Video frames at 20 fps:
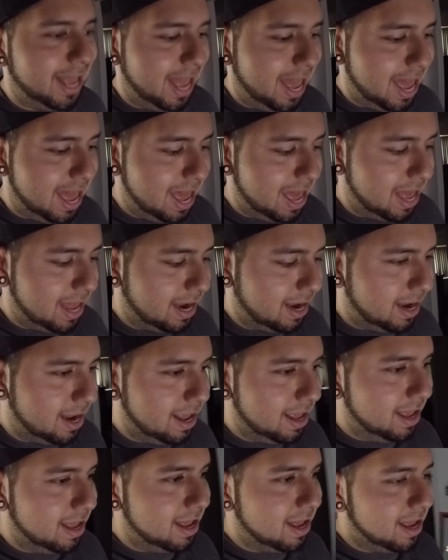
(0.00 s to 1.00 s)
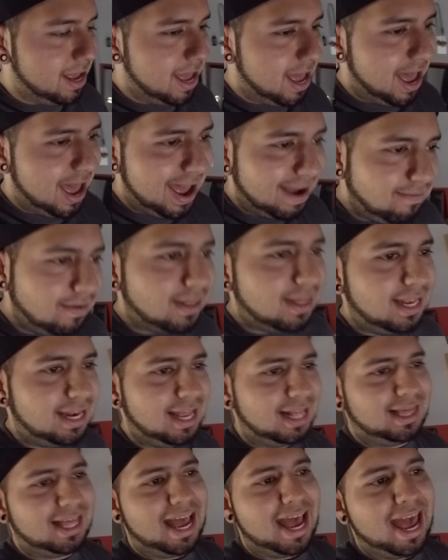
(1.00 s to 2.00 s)
and everything
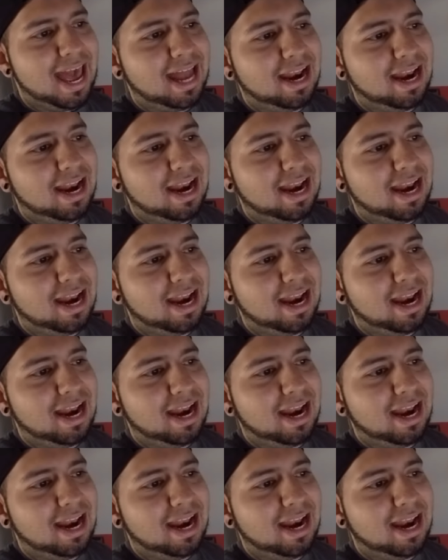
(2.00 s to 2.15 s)
like that.